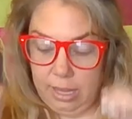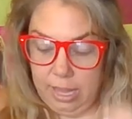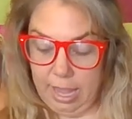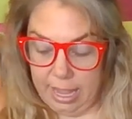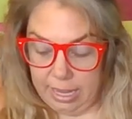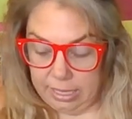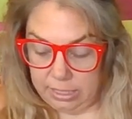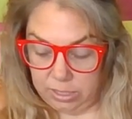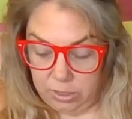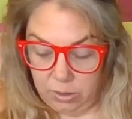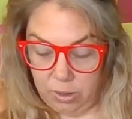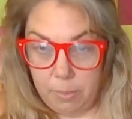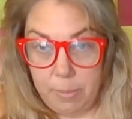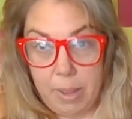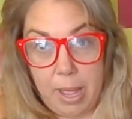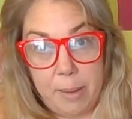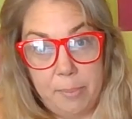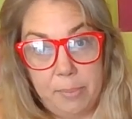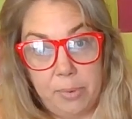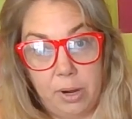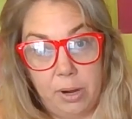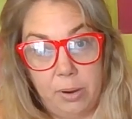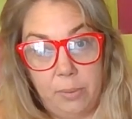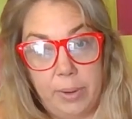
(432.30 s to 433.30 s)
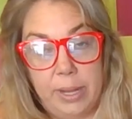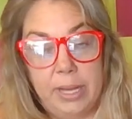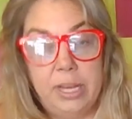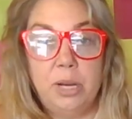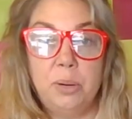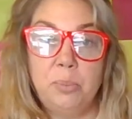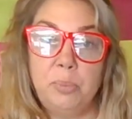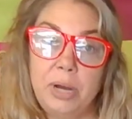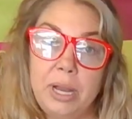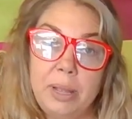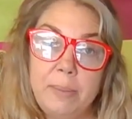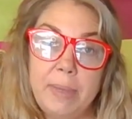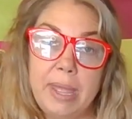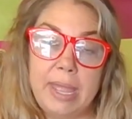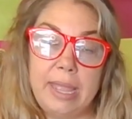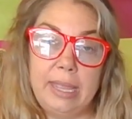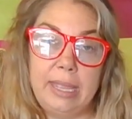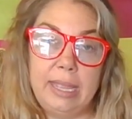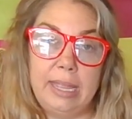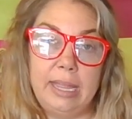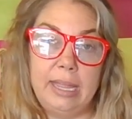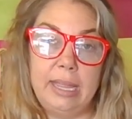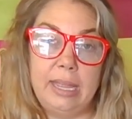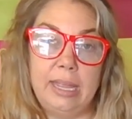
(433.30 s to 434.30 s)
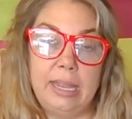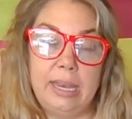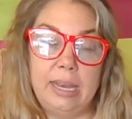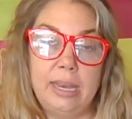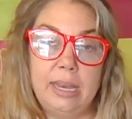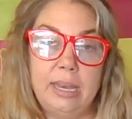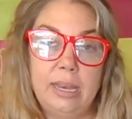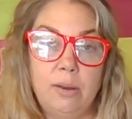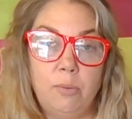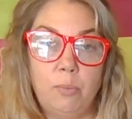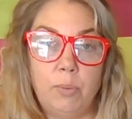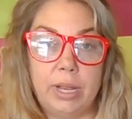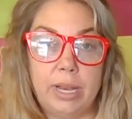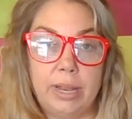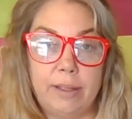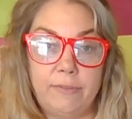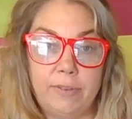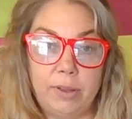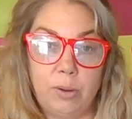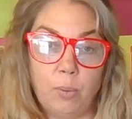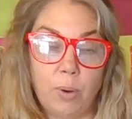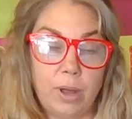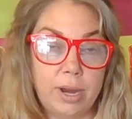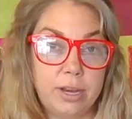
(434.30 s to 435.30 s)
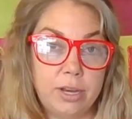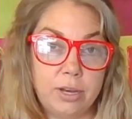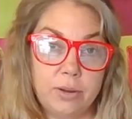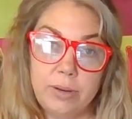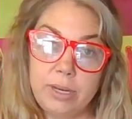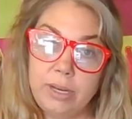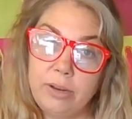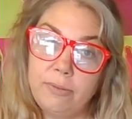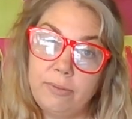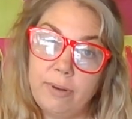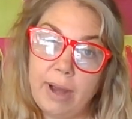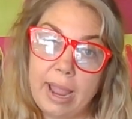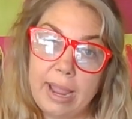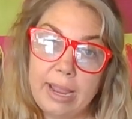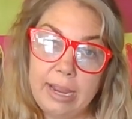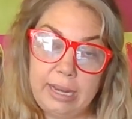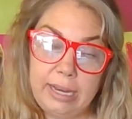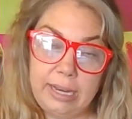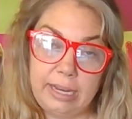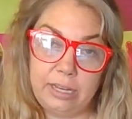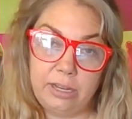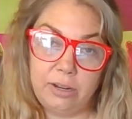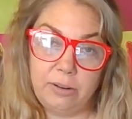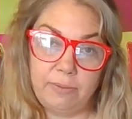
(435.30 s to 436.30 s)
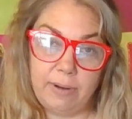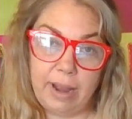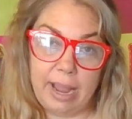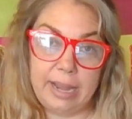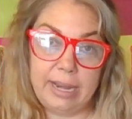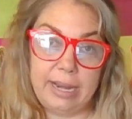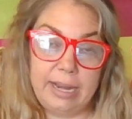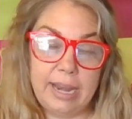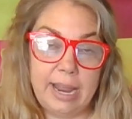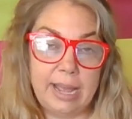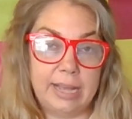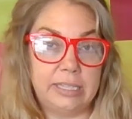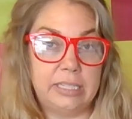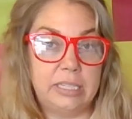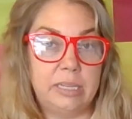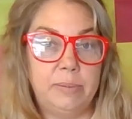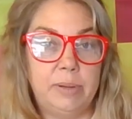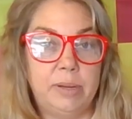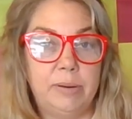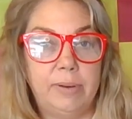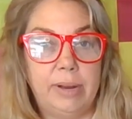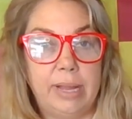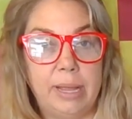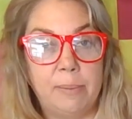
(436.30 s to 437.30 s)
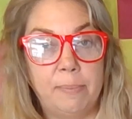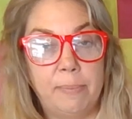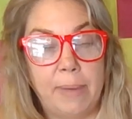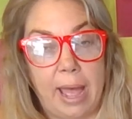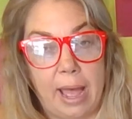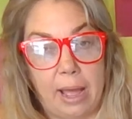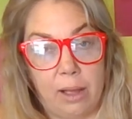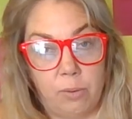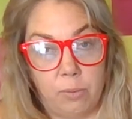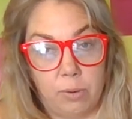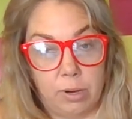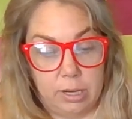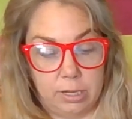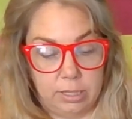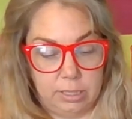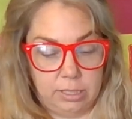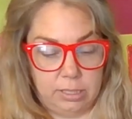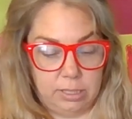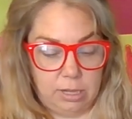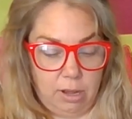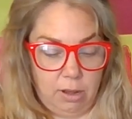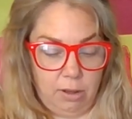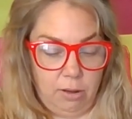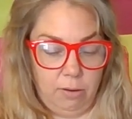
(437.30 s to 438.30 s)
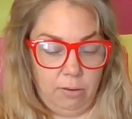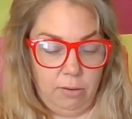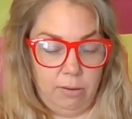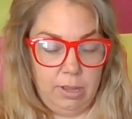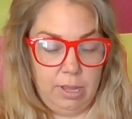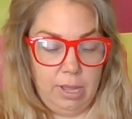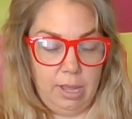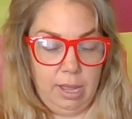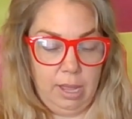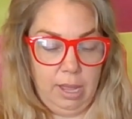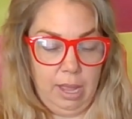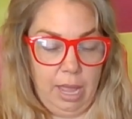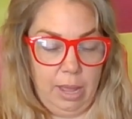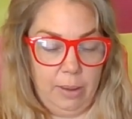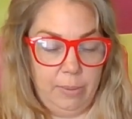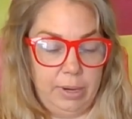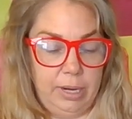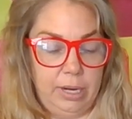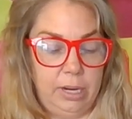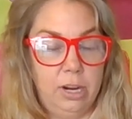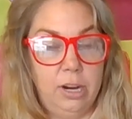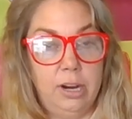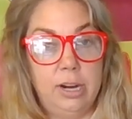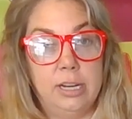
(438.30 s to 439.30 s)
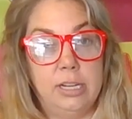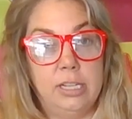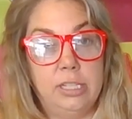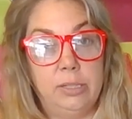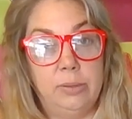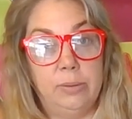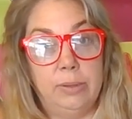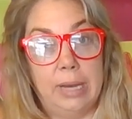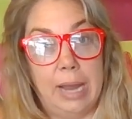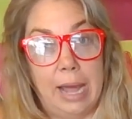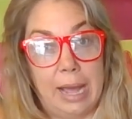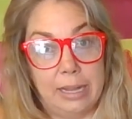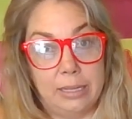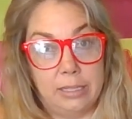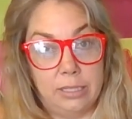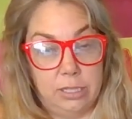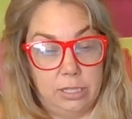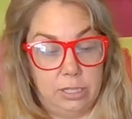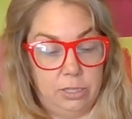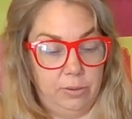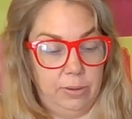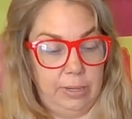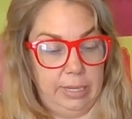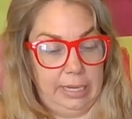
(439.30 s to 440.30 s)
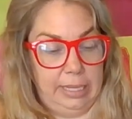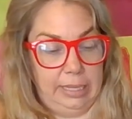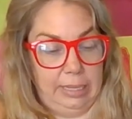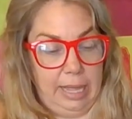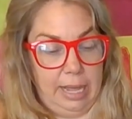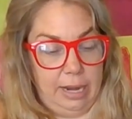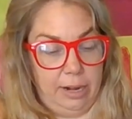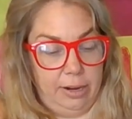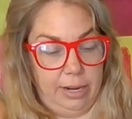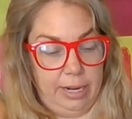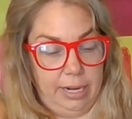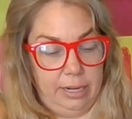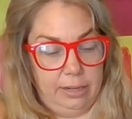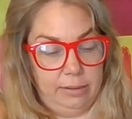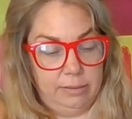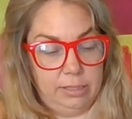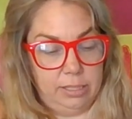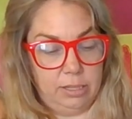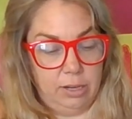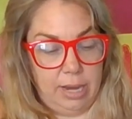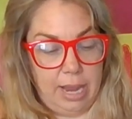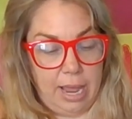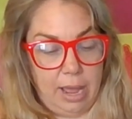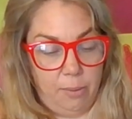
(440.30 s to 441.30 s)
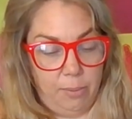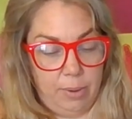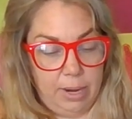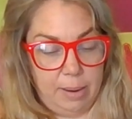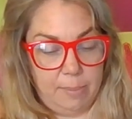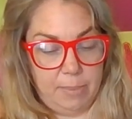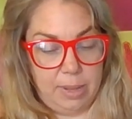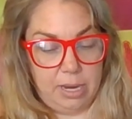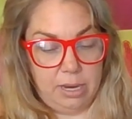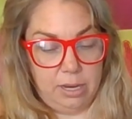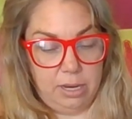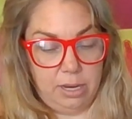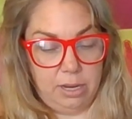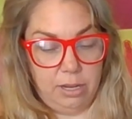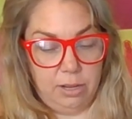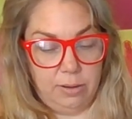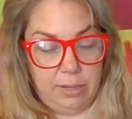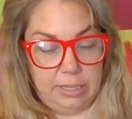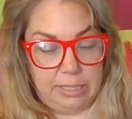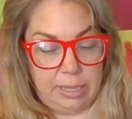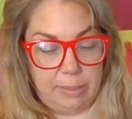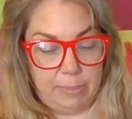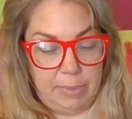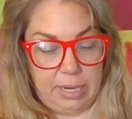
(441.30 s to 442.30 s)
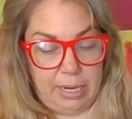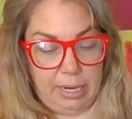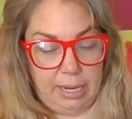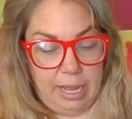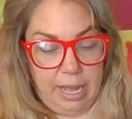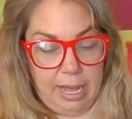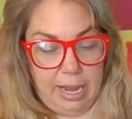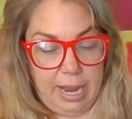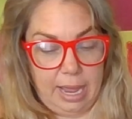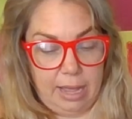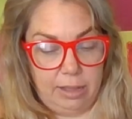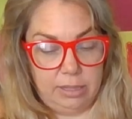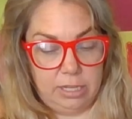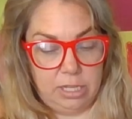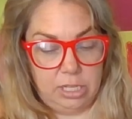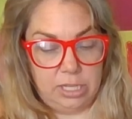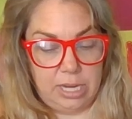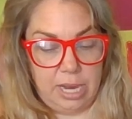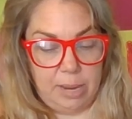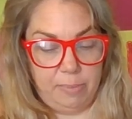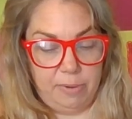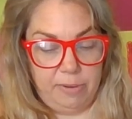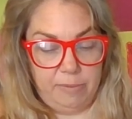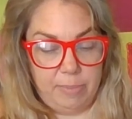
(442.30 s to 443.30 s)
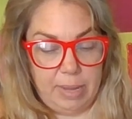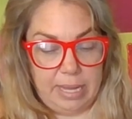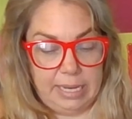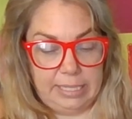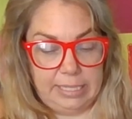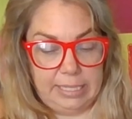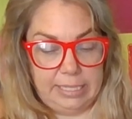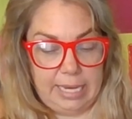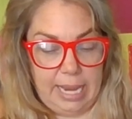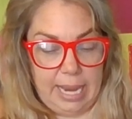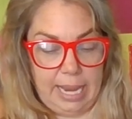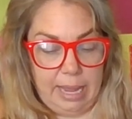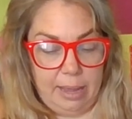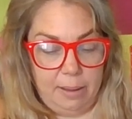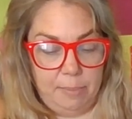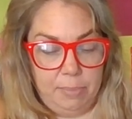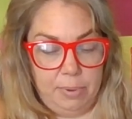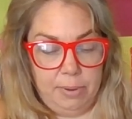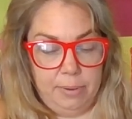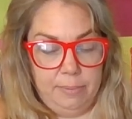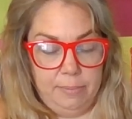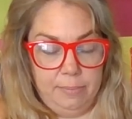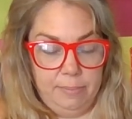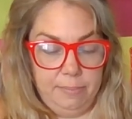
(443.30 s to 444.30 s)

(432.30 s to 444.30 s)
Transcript: Okay, so remember, when you're printmaking, if you want to do any writing, your writing has to be written backwards. So I would encourage you not to do any lettering. So now what I'm going to do is I'm going to cut out the shape of my stamp.